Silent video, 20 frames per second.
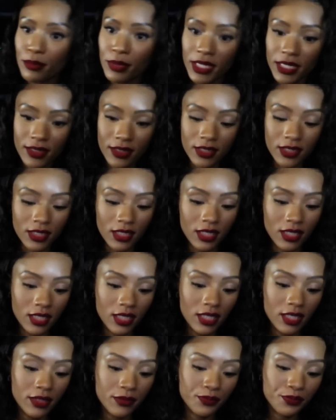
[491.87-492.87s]
bite to
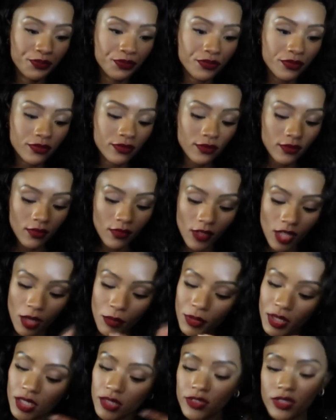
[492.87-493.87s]
eat i
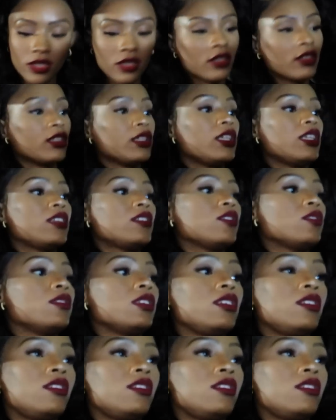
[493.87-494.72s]
mean it's early it's only